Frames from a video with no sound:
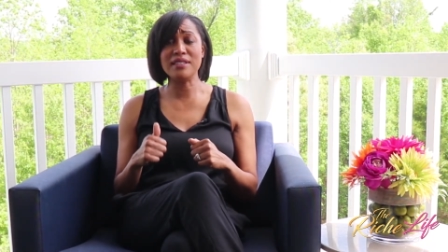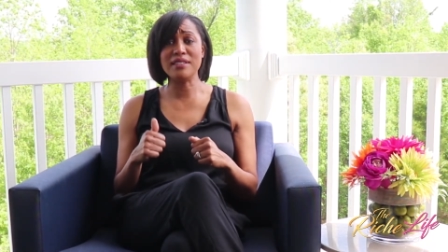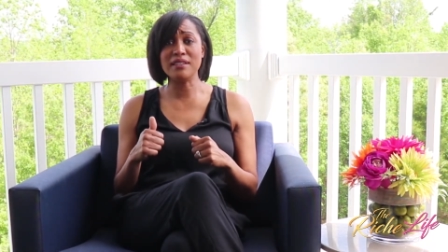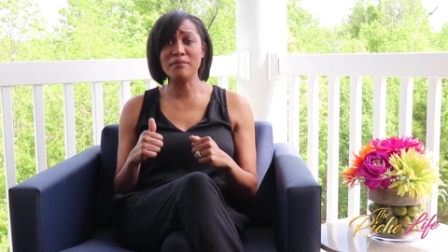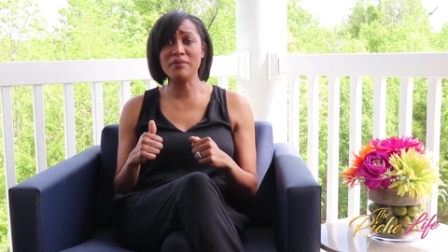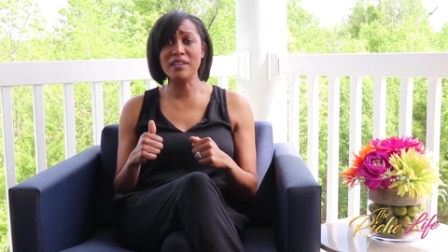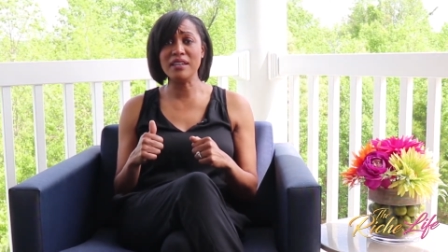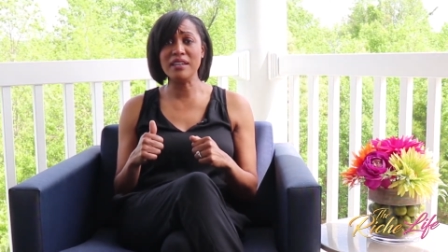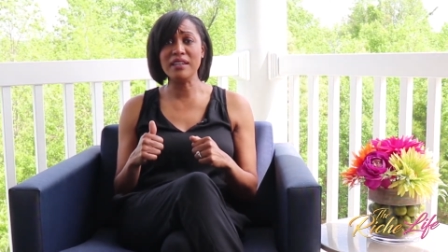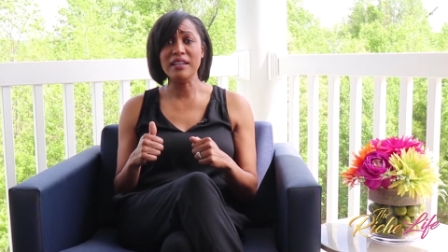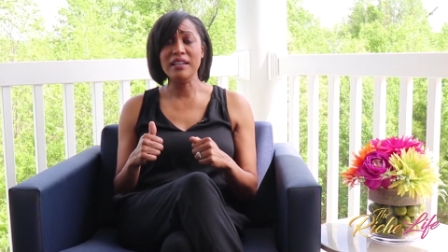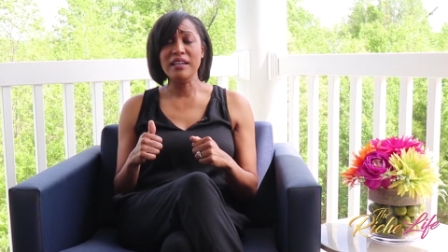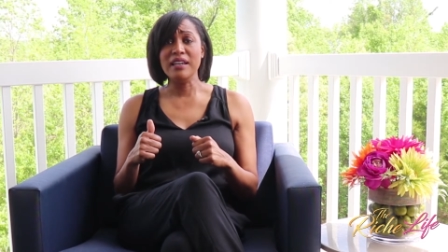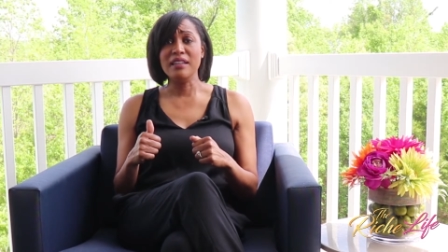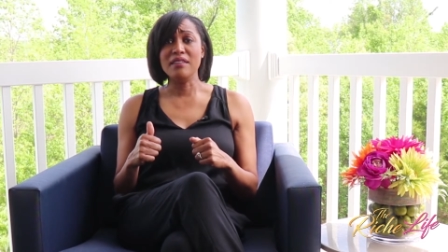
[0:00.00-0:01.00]
It's something
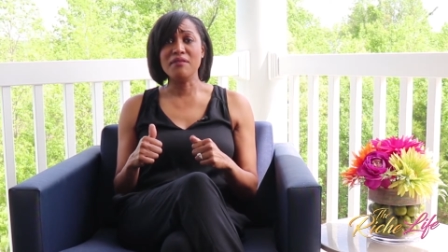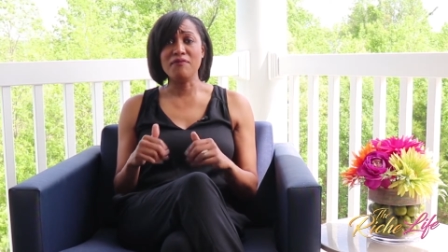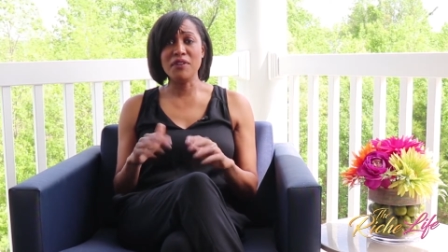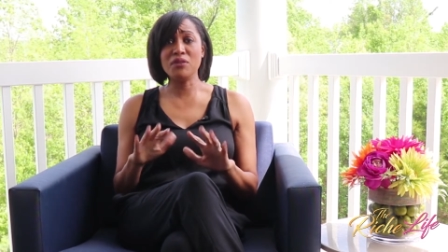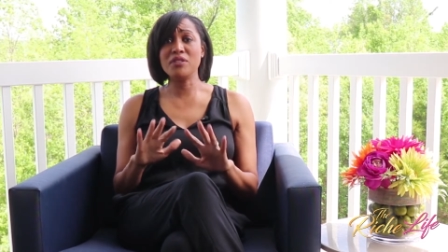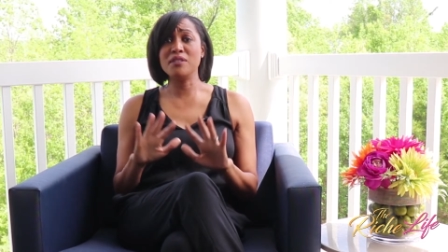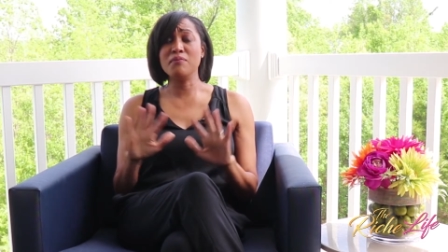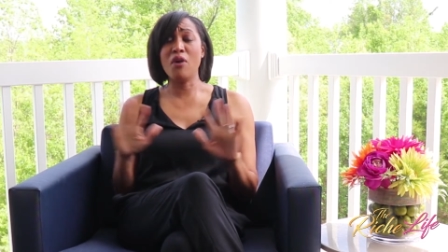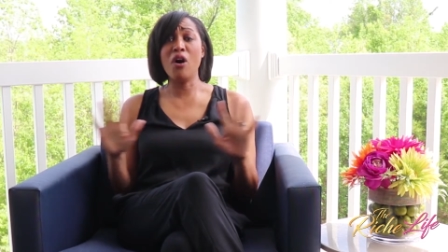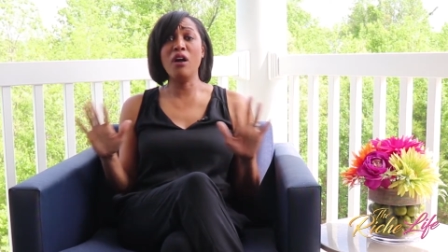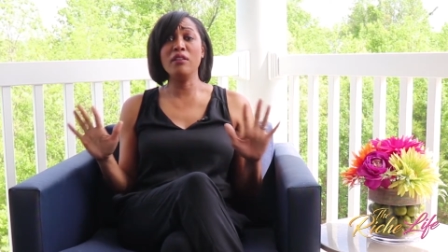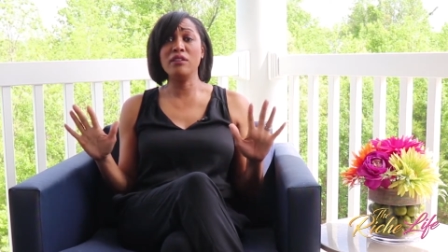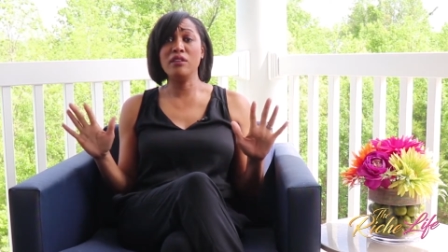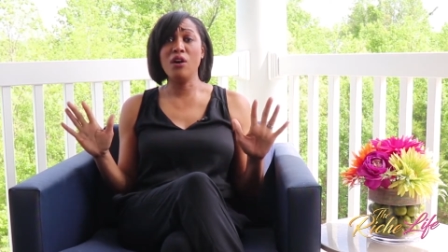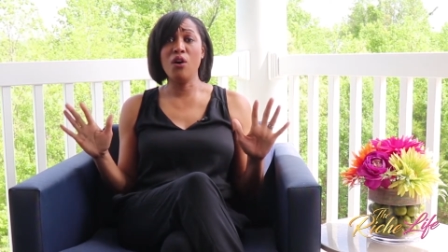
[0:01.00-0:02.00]
that feels
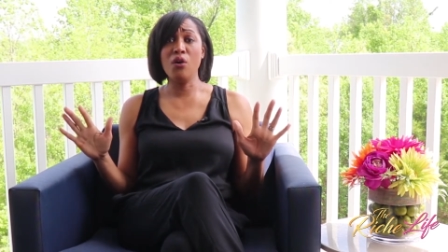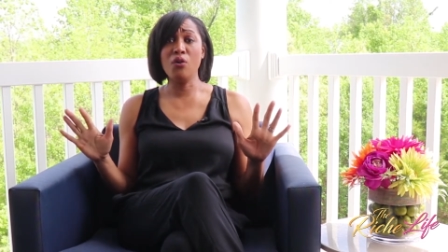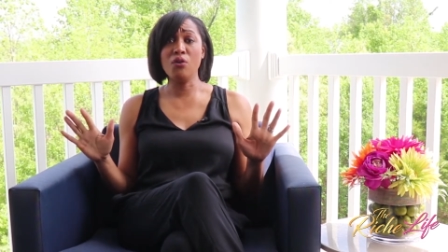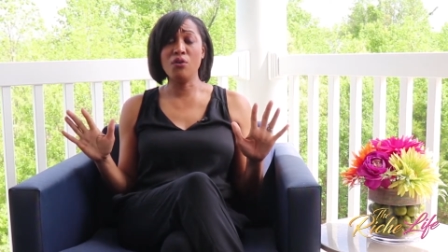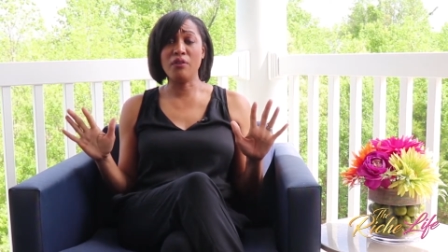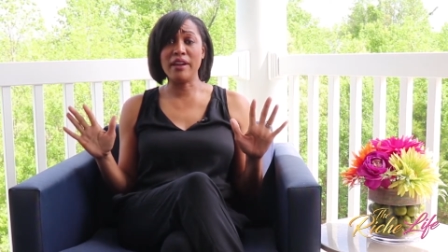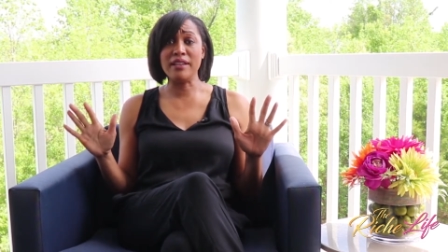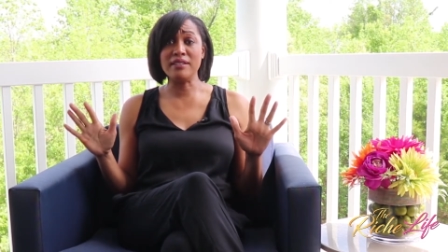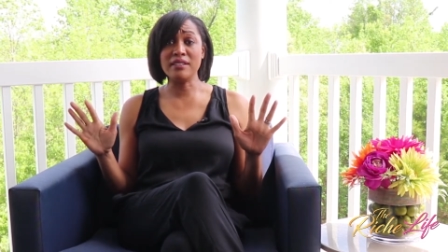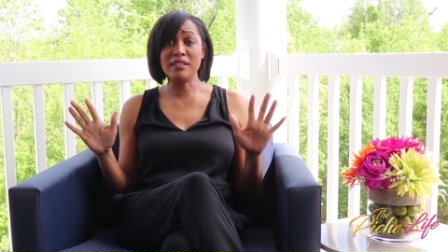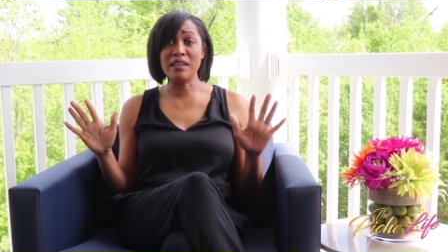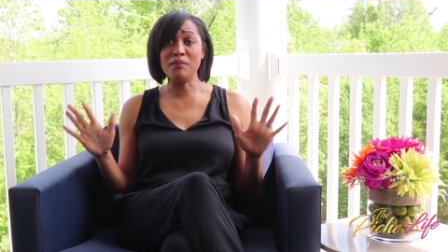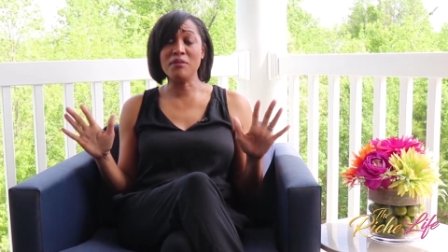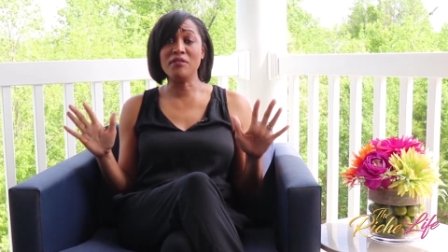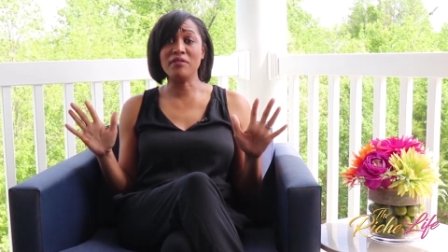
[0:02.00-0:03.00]
small in the whole grand
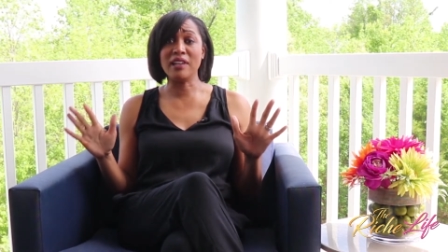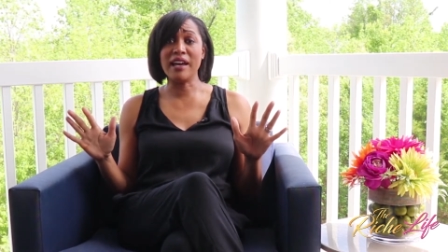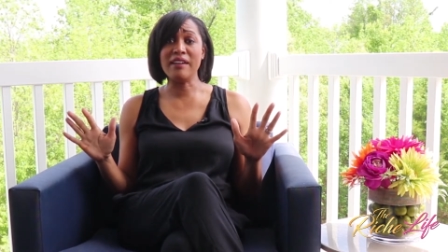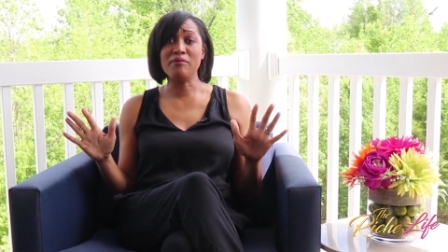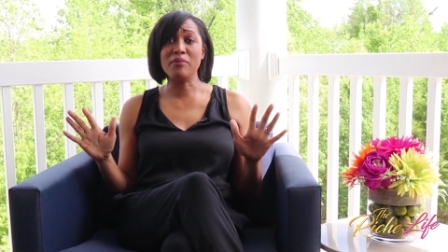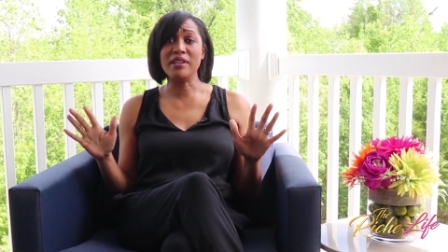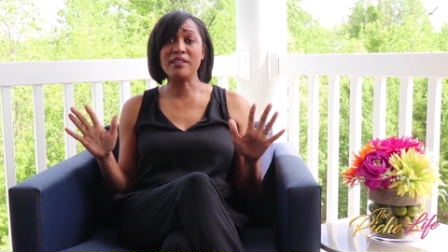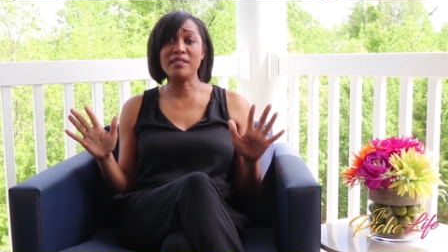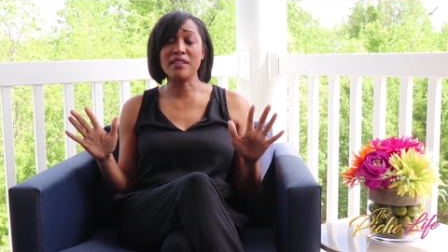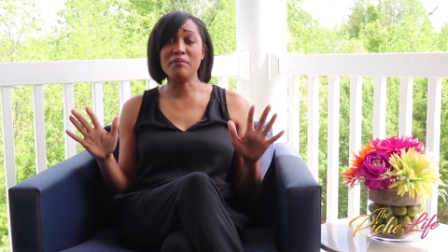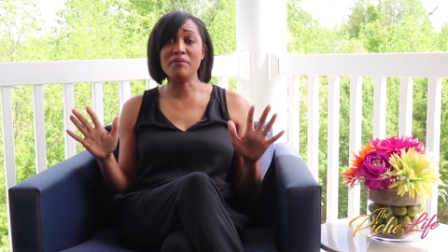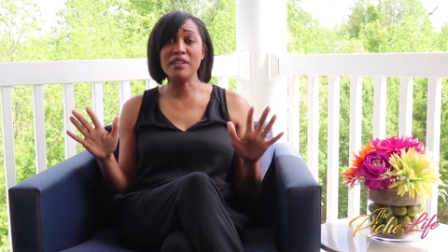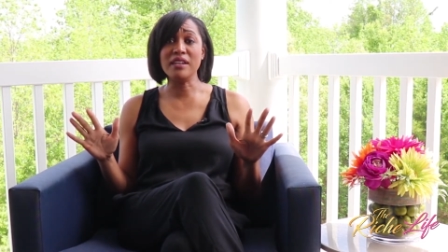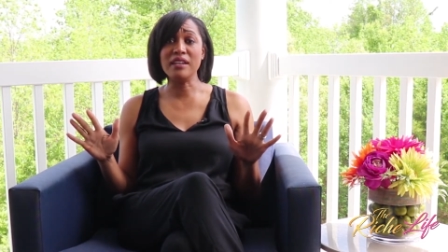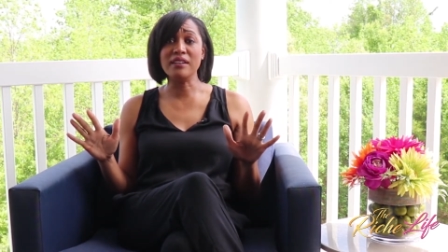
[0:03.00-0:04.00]
scheme of life, but it's
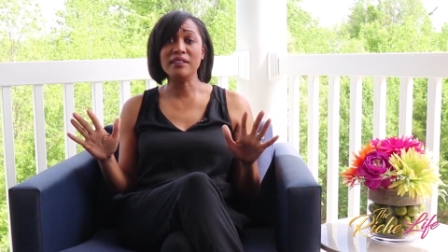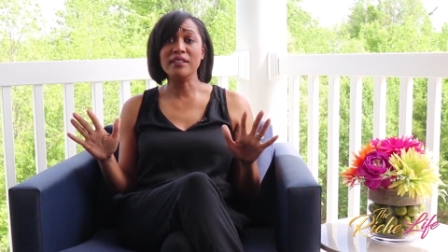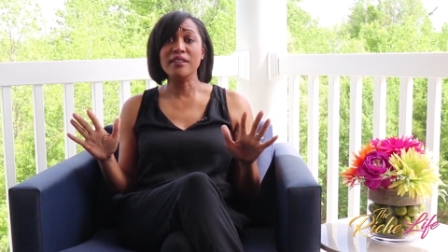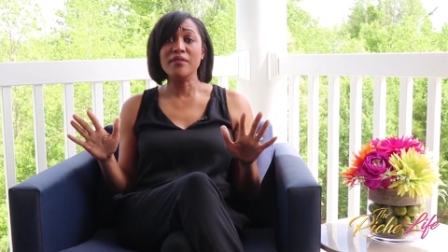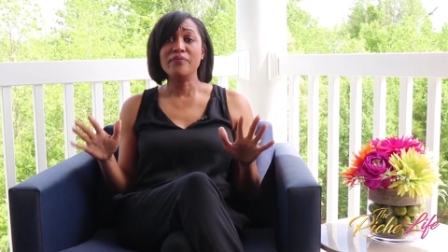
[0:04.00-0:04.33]
something